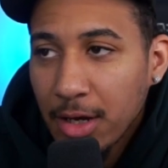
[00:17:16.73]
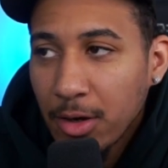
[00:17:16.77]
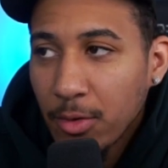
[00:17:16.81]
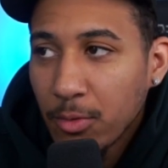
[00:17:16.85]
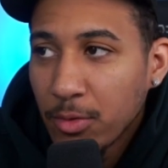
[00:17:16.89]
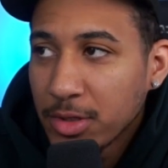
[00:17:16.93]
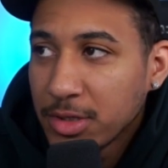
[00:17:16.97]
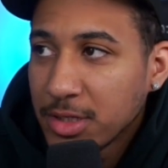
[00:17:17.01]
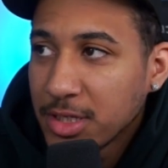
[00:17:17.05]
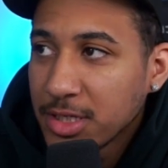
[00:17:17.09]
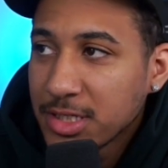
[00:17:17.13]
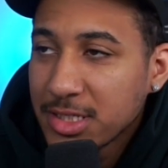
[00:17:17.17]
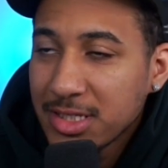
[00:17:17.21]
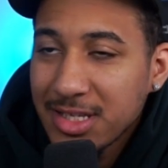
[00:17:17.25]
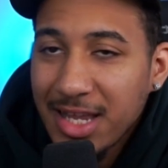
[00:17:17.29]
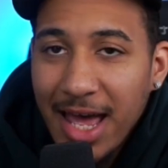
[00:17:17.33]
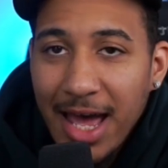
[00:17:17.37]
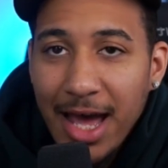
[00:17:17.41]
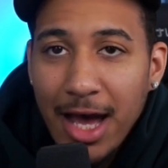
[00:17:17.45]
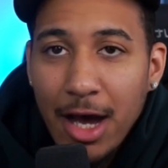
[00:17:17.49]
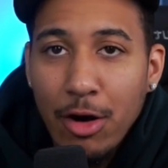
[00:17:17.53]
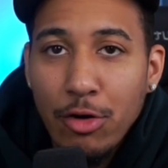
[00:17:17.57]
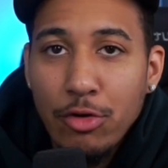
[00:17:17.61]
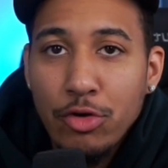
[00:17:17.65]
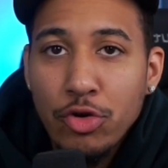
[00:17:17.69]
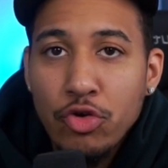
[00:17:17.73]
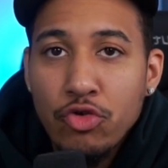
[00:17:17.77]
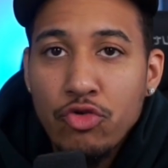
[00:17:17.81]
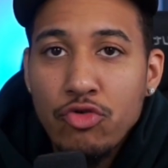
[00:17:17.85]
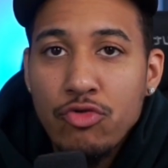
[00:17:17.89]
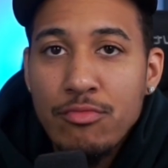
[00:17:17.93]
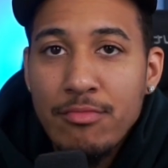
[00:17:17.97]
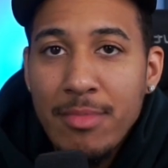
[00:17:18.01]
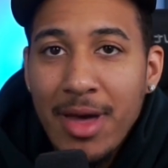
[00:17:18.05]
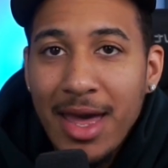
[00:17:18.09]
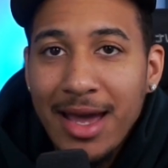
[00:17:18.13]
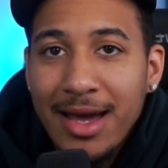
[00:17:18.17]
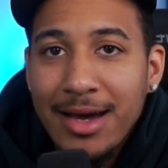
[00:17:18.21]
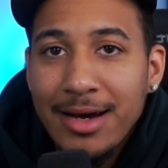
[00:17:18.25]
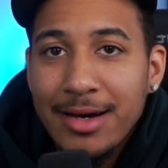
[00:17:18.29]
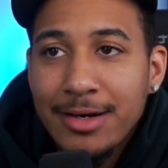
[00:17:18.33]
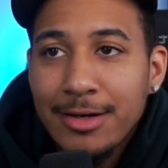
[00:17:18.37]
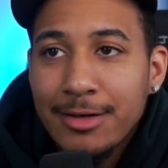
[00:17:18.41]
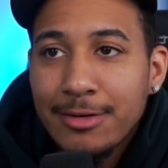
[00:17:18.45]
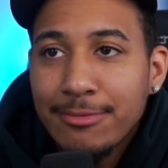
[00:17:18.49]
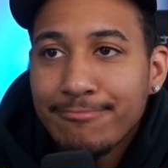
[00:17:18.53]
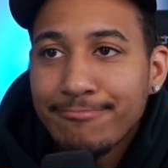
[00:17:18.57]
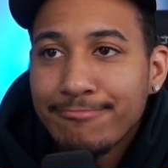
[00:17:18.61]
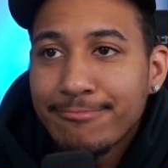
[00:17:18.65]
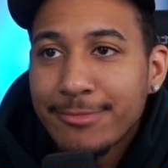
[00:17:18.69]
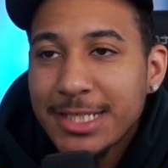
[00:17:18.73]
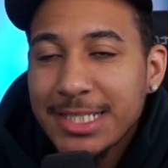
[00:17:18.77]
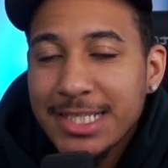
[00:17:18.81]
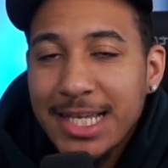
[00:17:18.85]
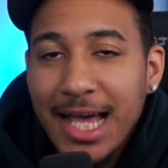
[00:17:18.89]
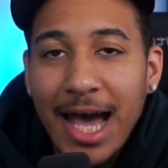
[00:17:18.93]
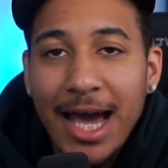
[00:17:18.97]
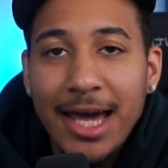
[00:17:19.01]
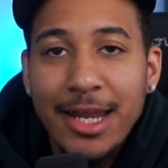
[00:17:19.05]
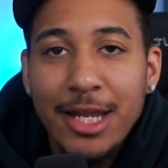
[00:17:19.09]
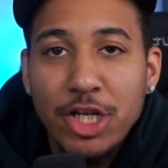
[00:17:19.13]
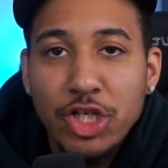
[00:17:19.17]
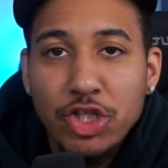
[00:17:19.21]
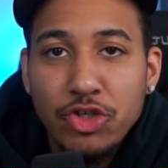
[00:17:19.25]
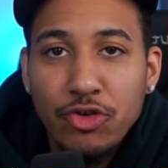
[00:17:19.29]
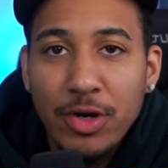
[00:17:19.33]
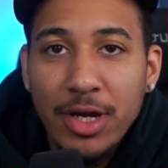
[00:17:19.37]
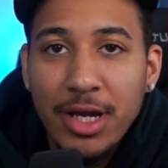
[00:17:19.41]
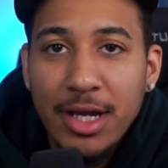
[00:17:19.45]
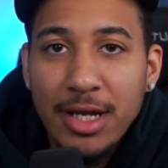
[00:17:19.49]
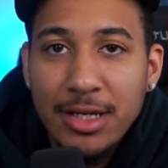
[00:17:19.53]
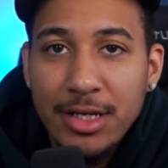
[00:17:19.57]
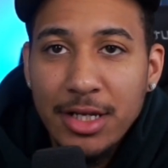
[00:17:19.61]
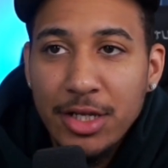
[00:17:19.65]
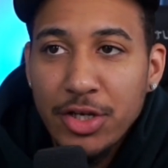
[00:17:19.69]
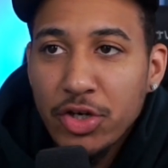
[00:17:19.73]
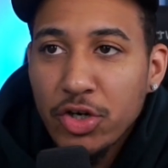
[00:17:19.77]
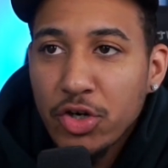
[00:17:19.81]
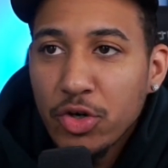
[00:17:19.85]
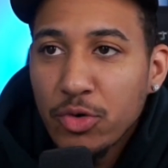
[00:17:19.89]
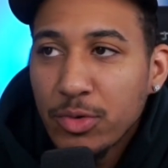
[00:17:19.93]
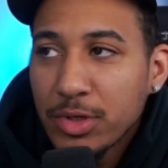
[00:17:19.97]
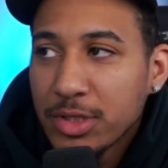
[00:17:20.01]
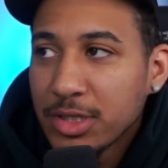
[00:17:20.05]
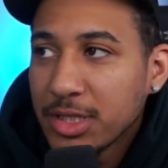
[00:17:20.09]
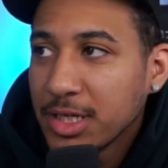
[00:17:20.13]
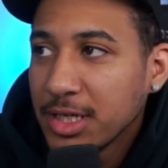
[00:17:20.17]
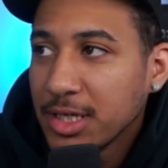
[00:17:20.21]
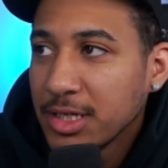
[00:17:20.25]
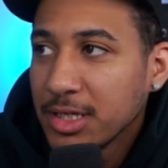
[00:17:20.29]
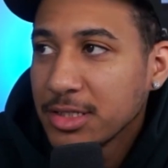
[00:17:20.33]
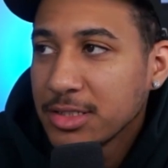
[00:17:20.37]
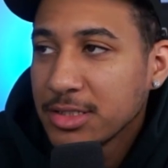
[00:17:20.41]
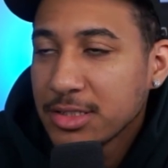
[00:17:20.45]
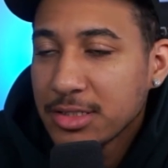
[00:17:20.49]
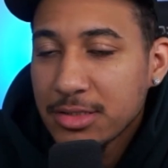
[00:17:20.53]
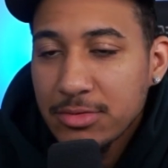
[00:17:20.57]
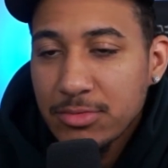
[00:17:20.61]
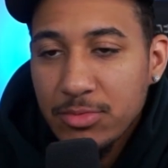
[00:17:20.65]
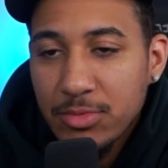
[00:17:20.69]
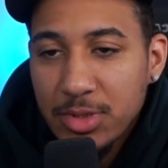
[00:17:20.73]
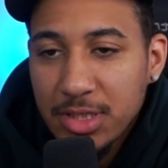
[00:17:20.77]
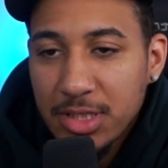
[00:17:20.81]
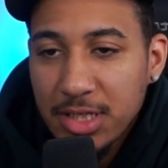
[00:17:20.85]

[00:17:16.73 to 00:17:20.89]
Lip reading: with this now new mega sign and trade deal with these